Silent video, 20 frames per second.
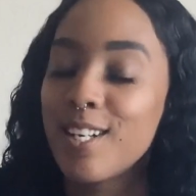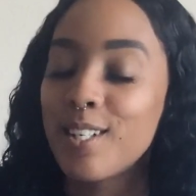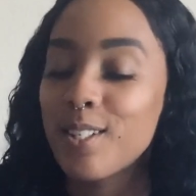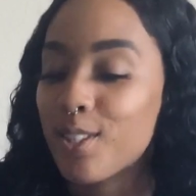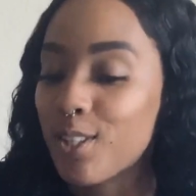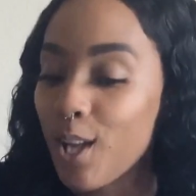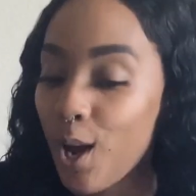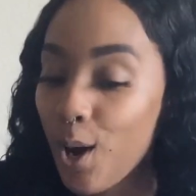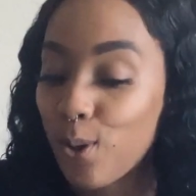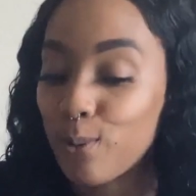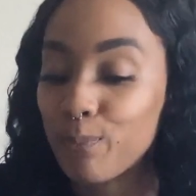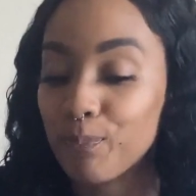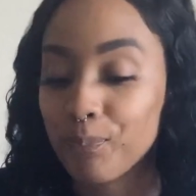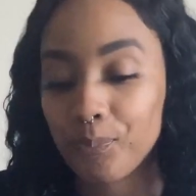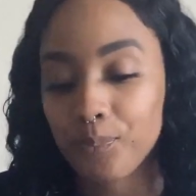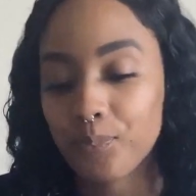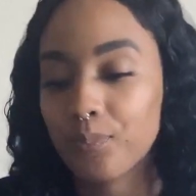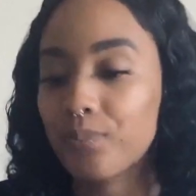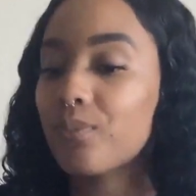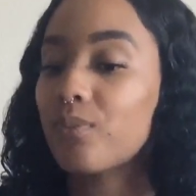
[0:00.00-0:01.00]
So
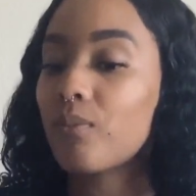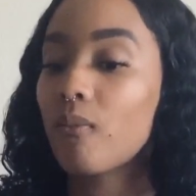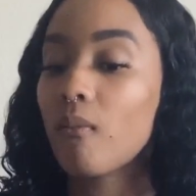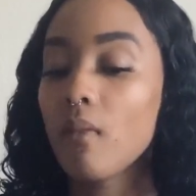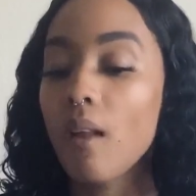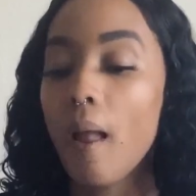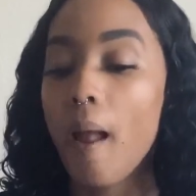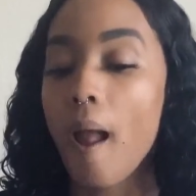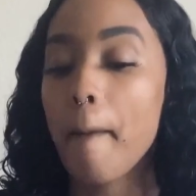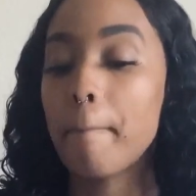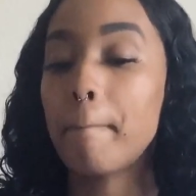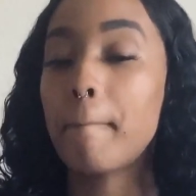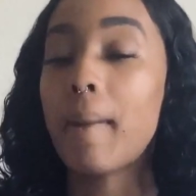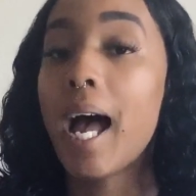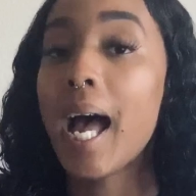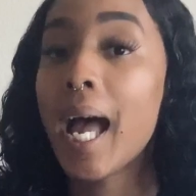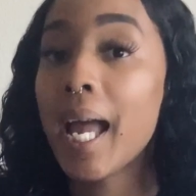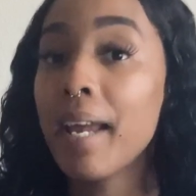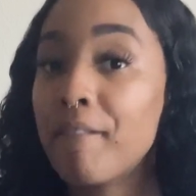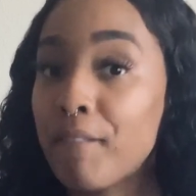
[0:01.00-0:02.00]

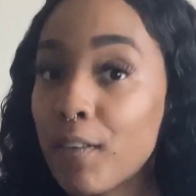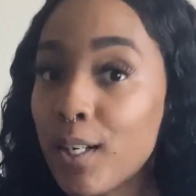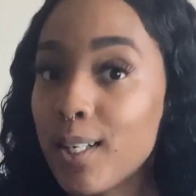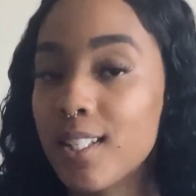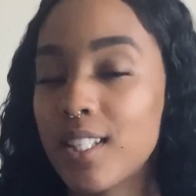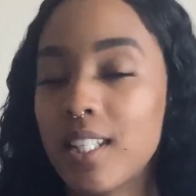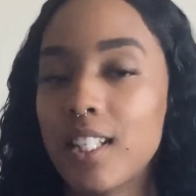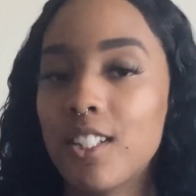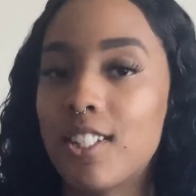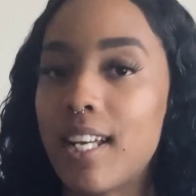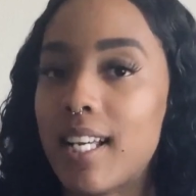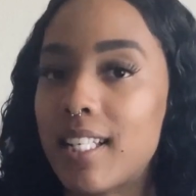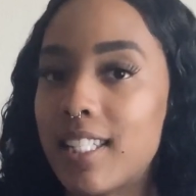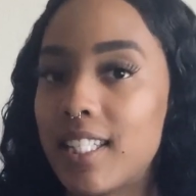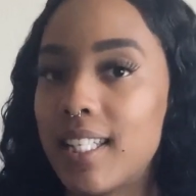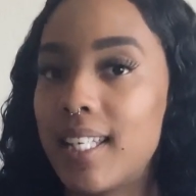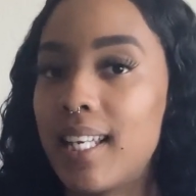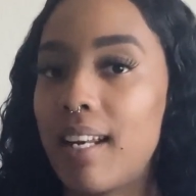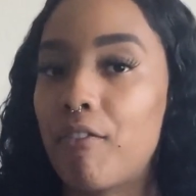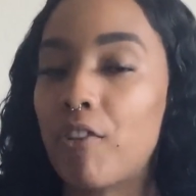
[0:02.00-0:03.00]
my first
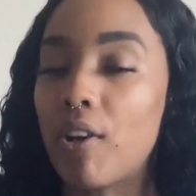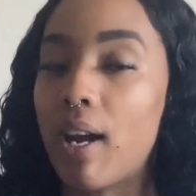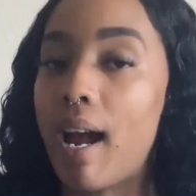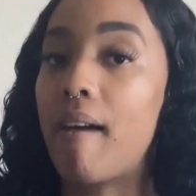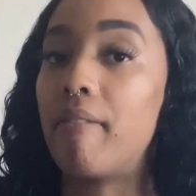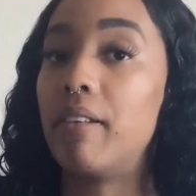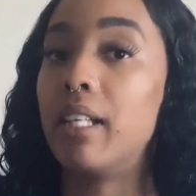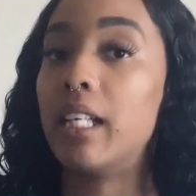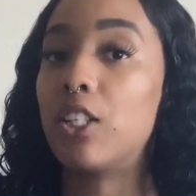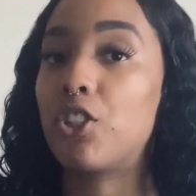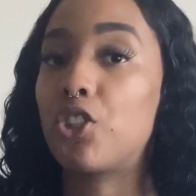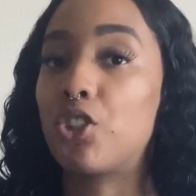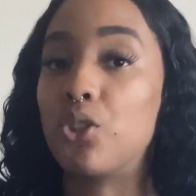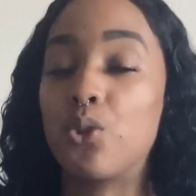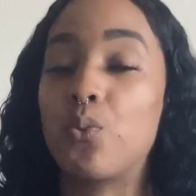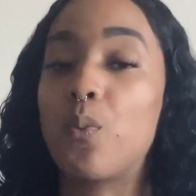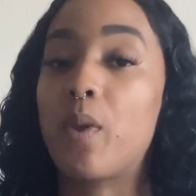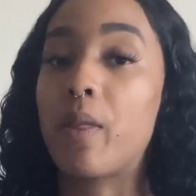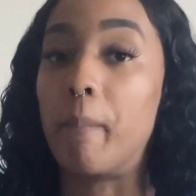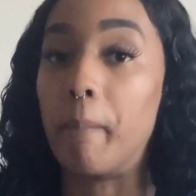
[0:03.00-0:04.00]
suggestion, if you're having
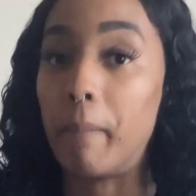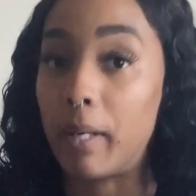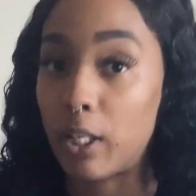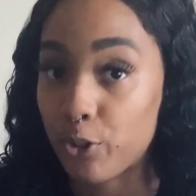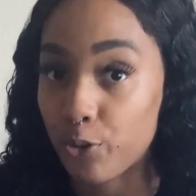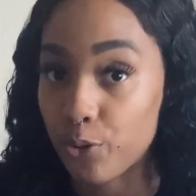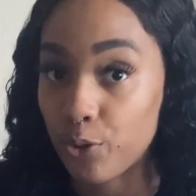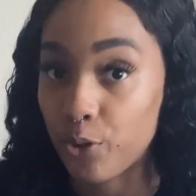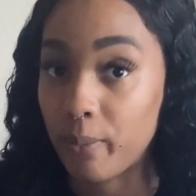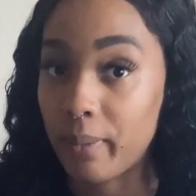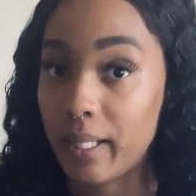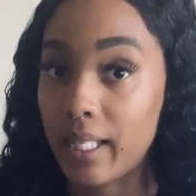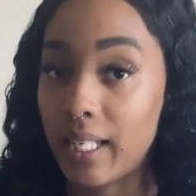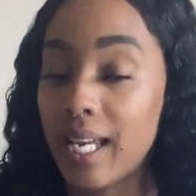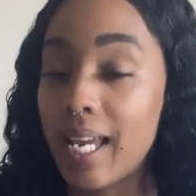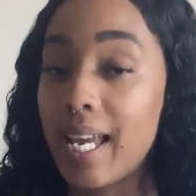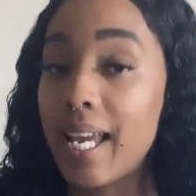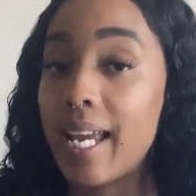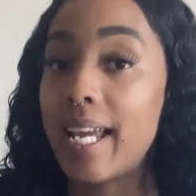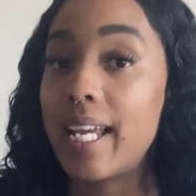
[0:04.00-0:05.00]
issues with mushrooming,
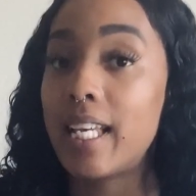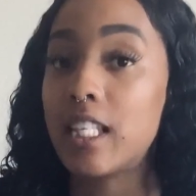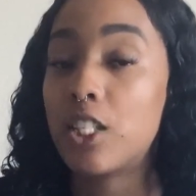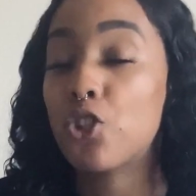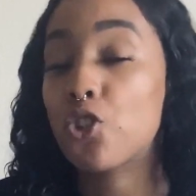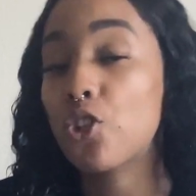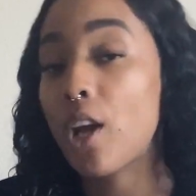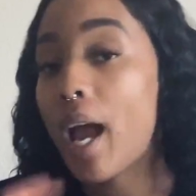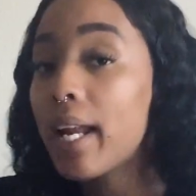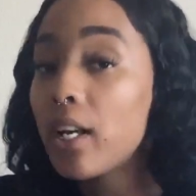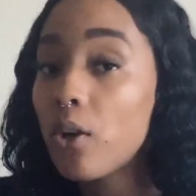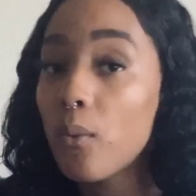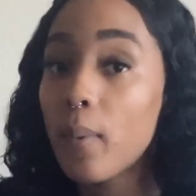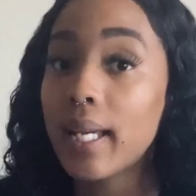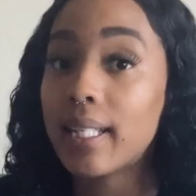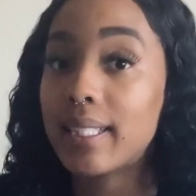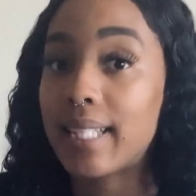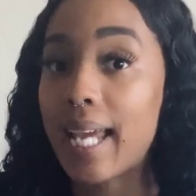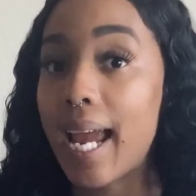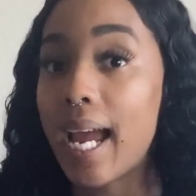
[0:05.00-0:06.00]
is trying to
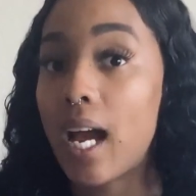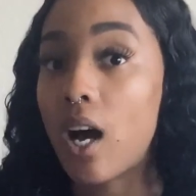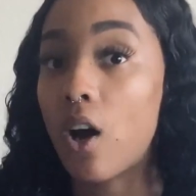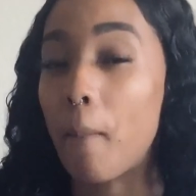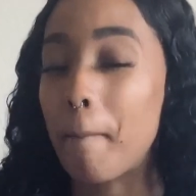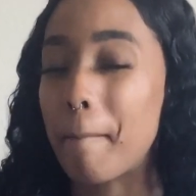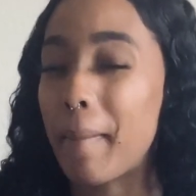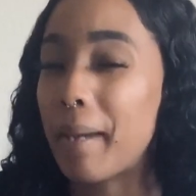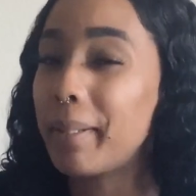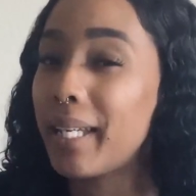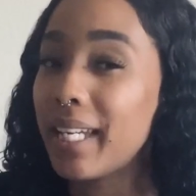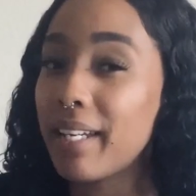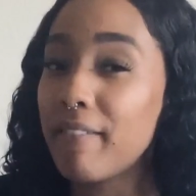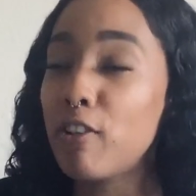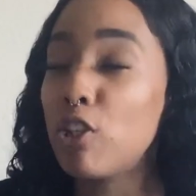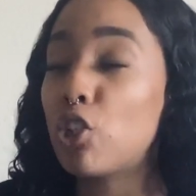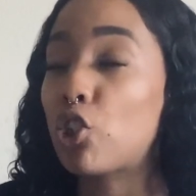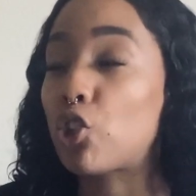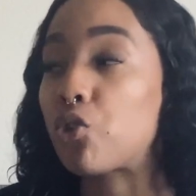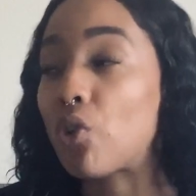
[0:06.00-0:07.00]
wick down. Maybe
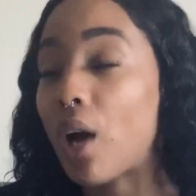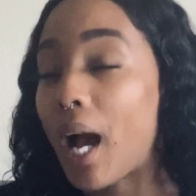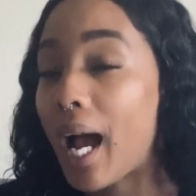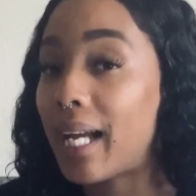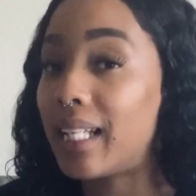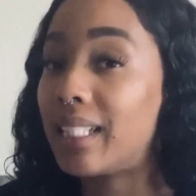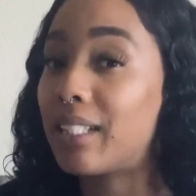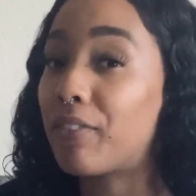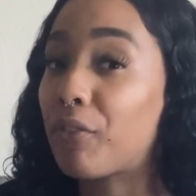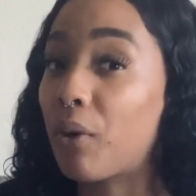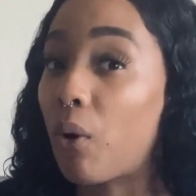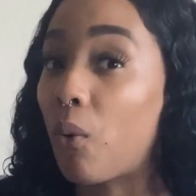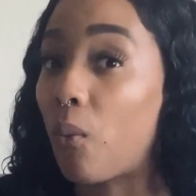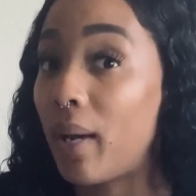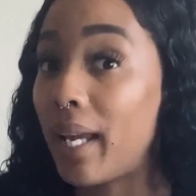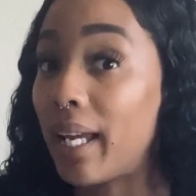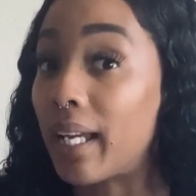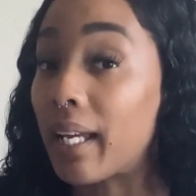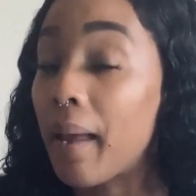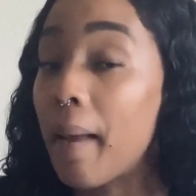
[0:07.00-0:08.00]
even try a different
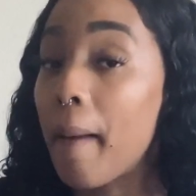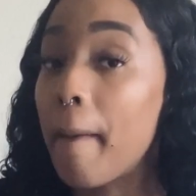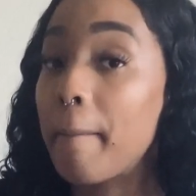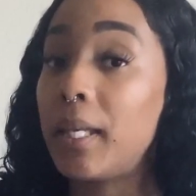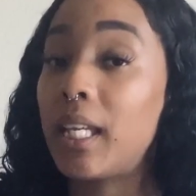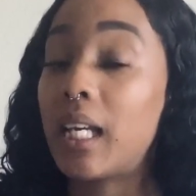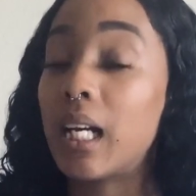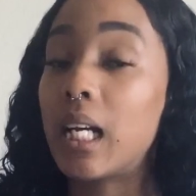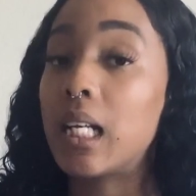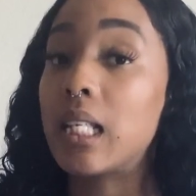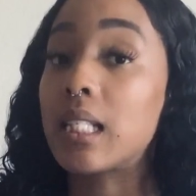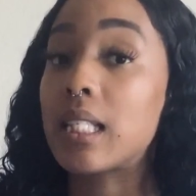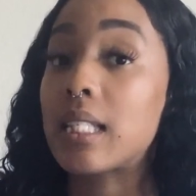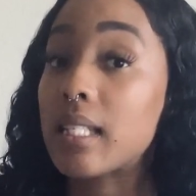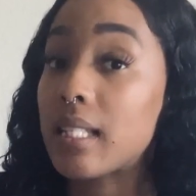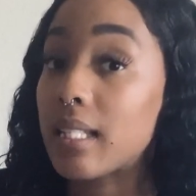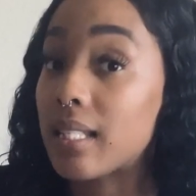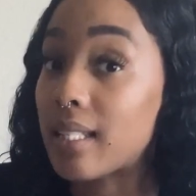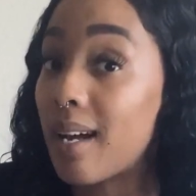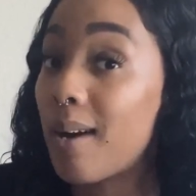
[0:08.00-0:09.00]
wick, because
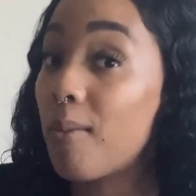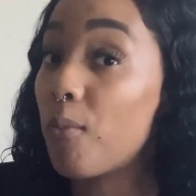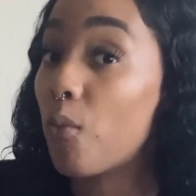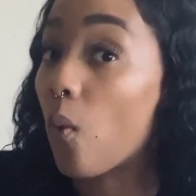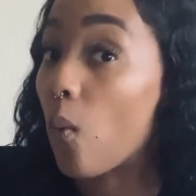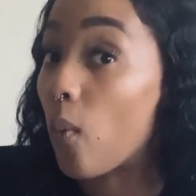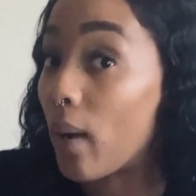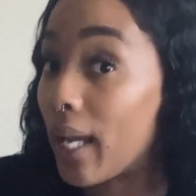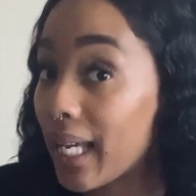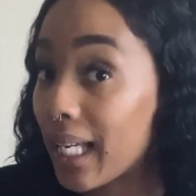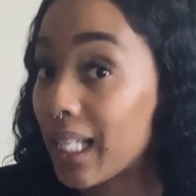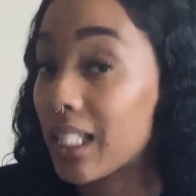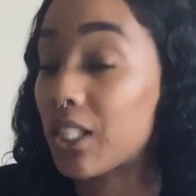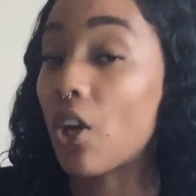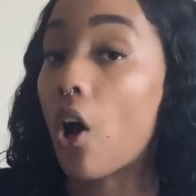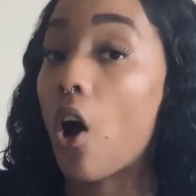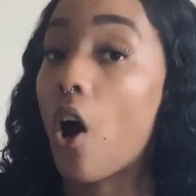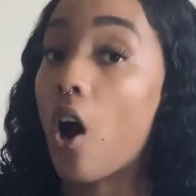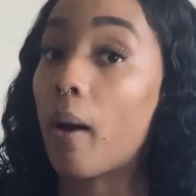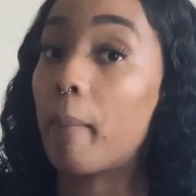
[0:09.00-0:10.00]
some wicks
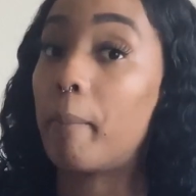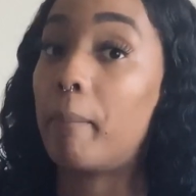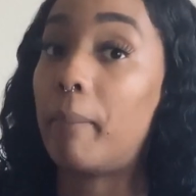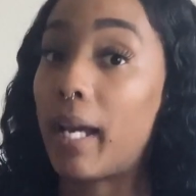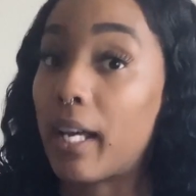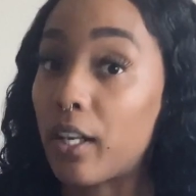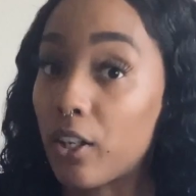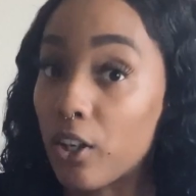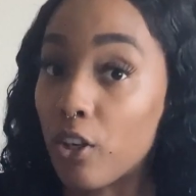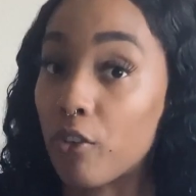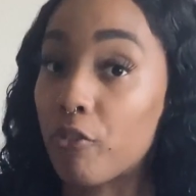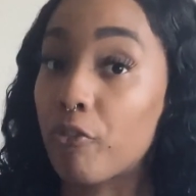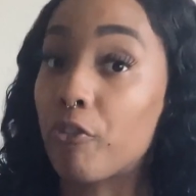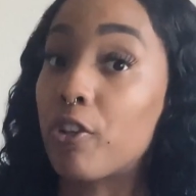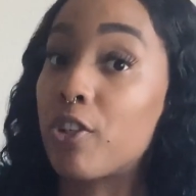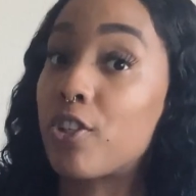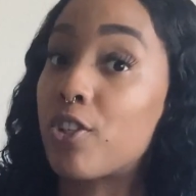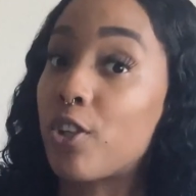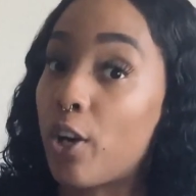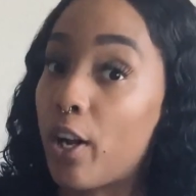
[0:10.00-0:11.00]
are better
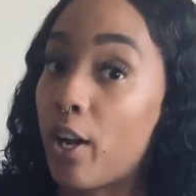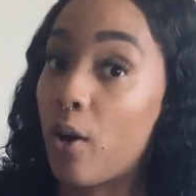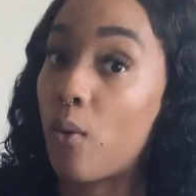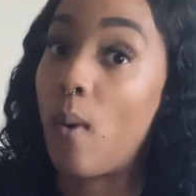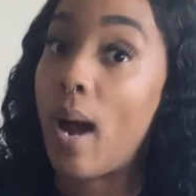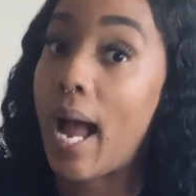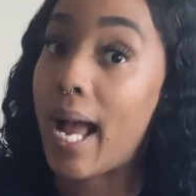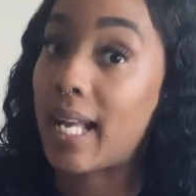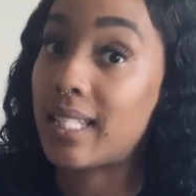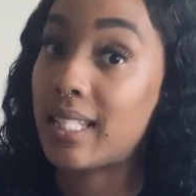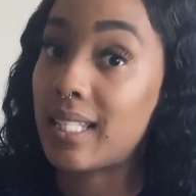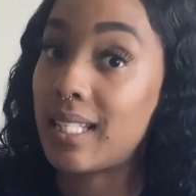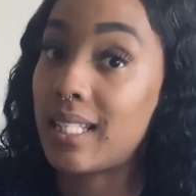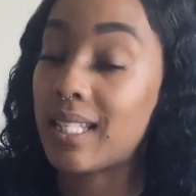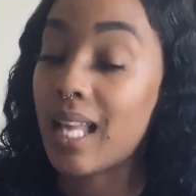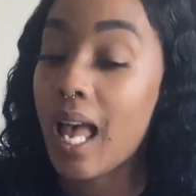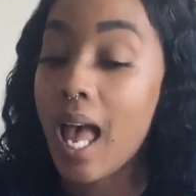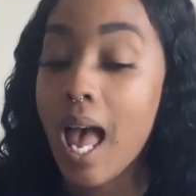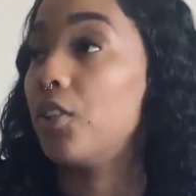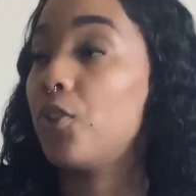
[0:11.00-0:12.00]
for certain waxes.